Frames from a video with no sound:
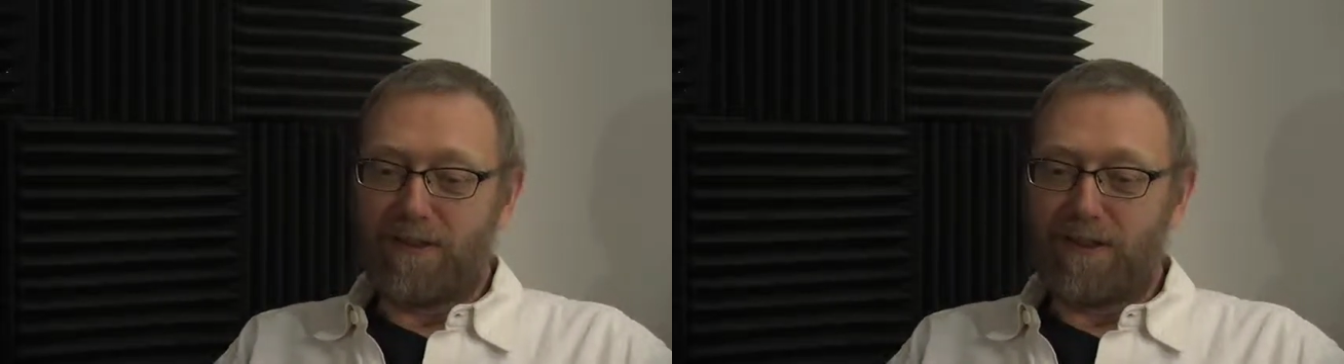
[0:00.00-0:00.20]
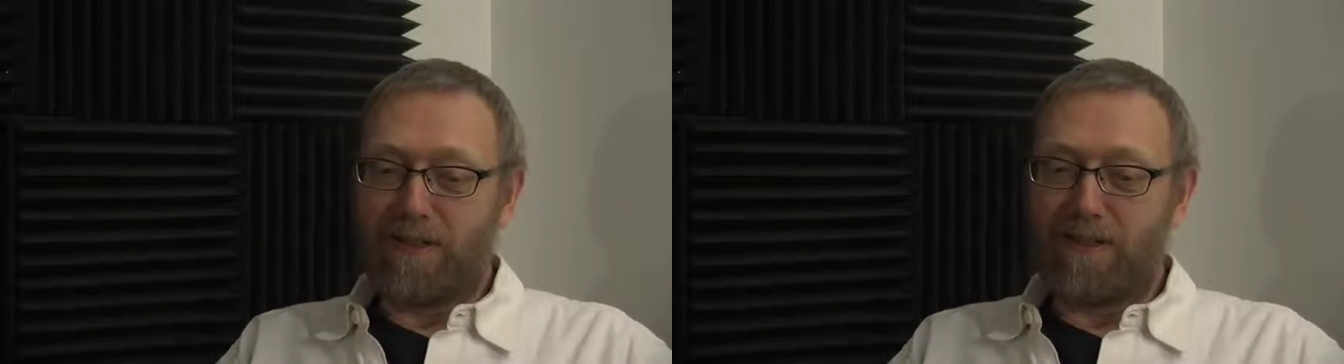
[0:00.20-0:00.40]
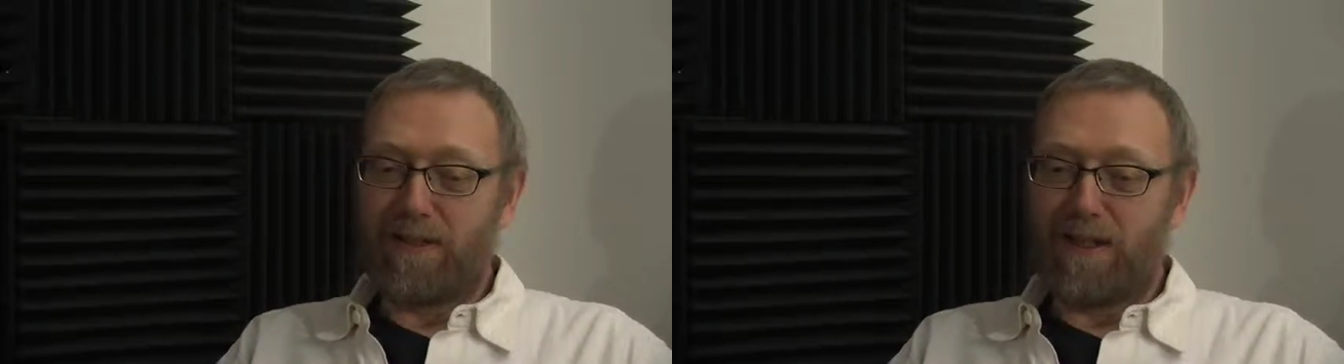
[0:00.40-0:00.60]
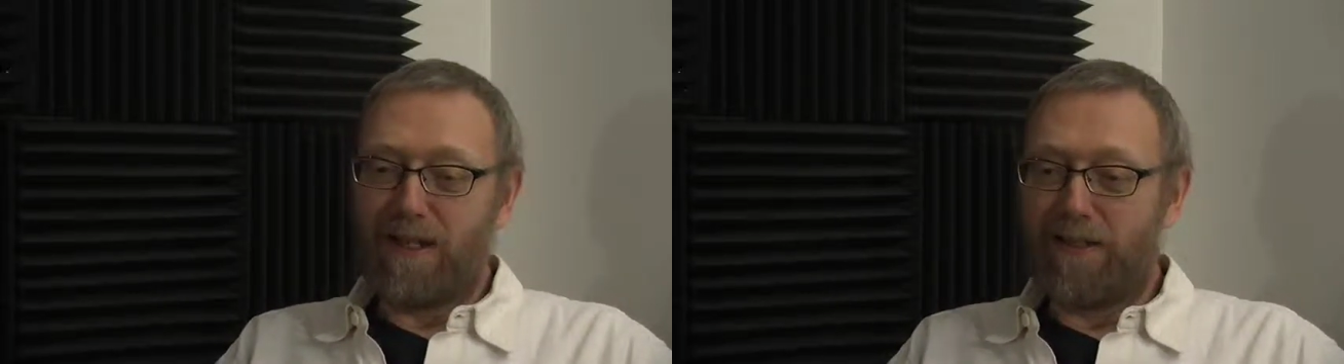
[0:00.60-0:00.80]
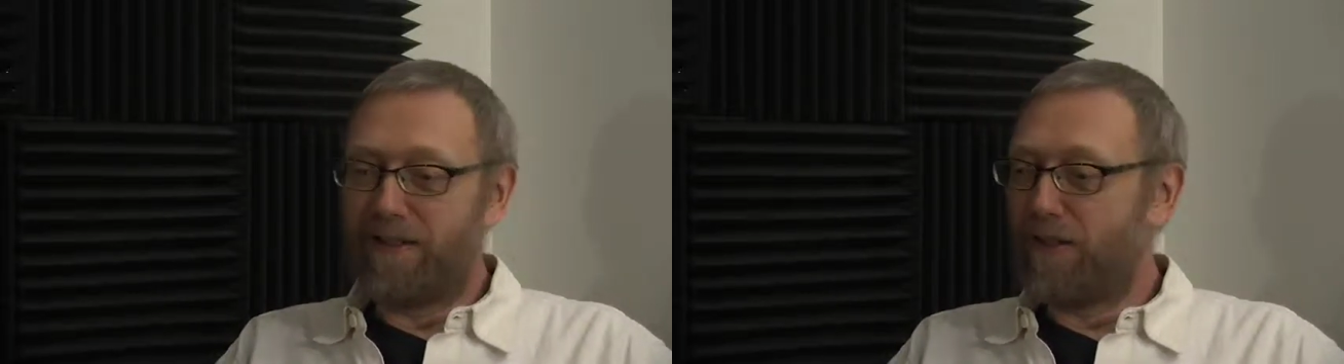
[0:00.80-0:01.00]

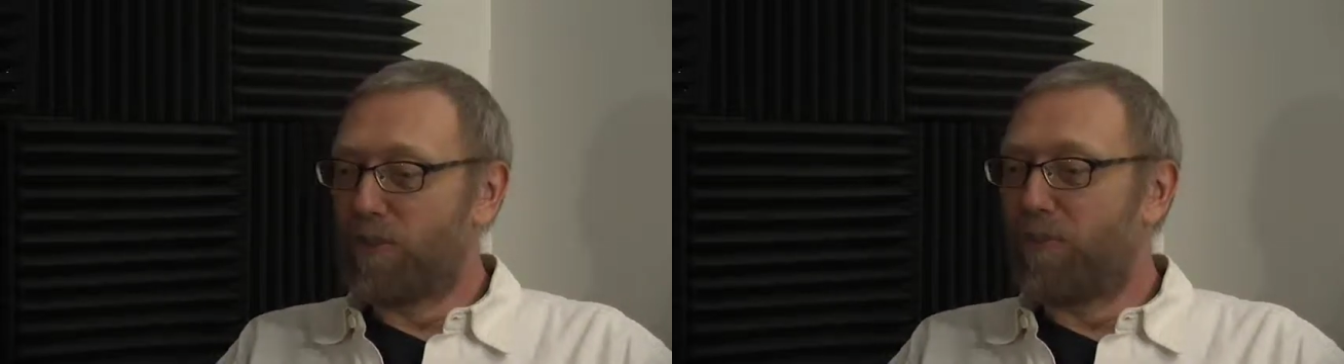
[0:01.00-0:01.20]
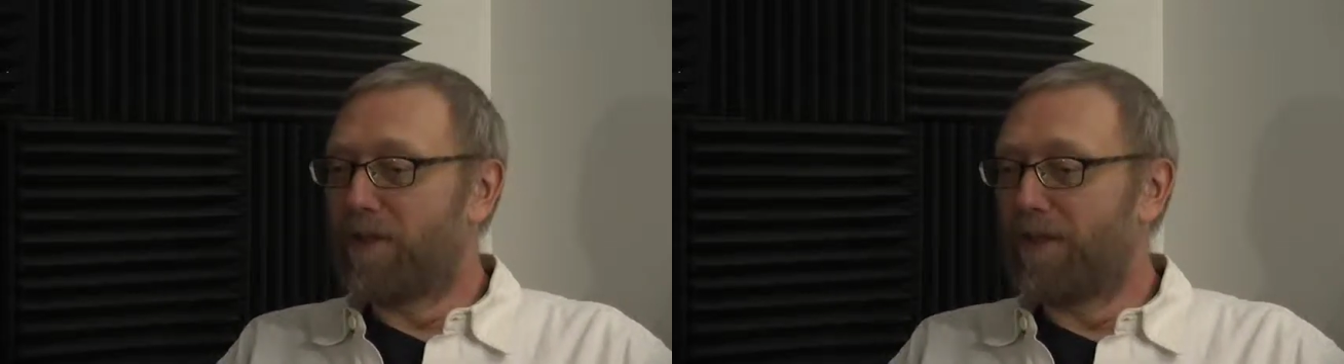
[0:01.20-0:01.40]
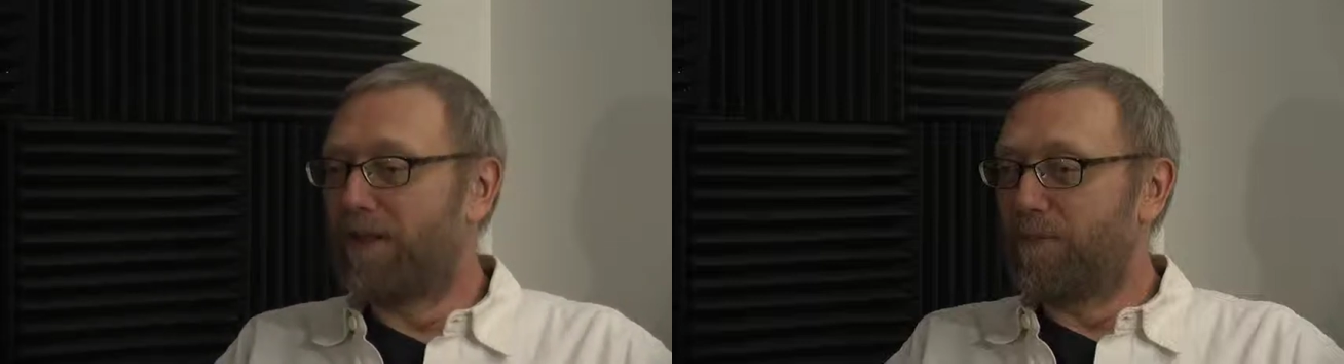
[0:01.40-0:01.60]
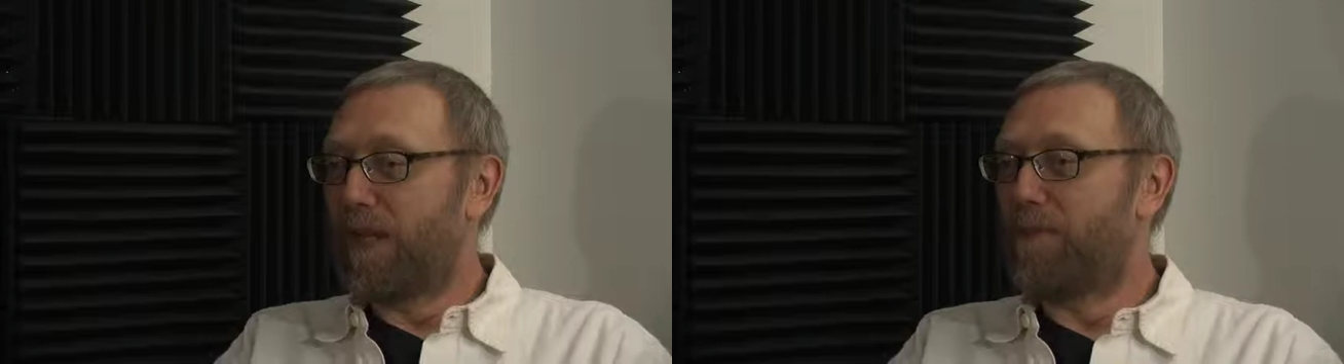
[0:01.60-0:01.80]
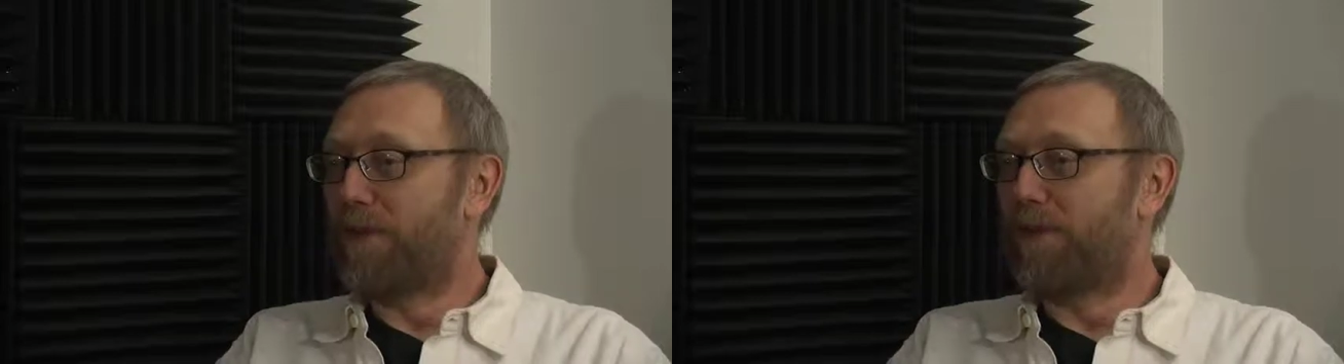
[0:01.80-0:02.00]
on disappearing
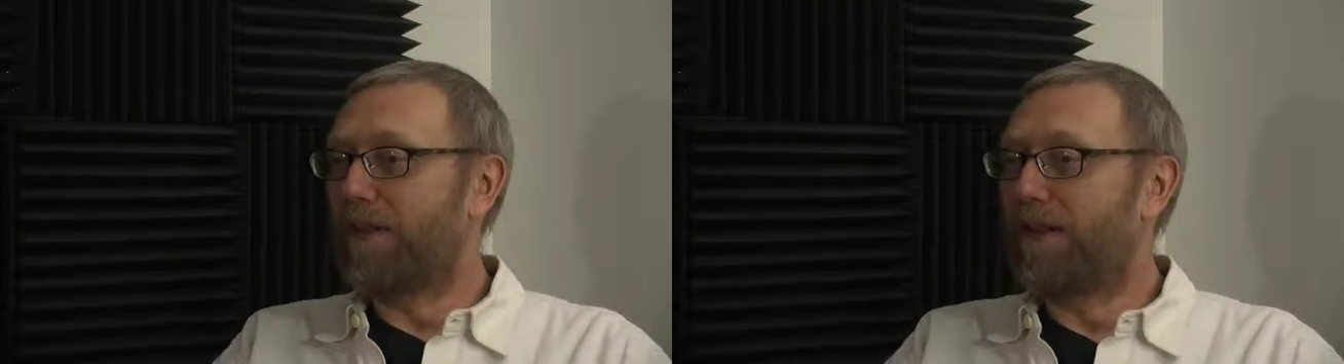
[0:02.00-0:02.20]
paper.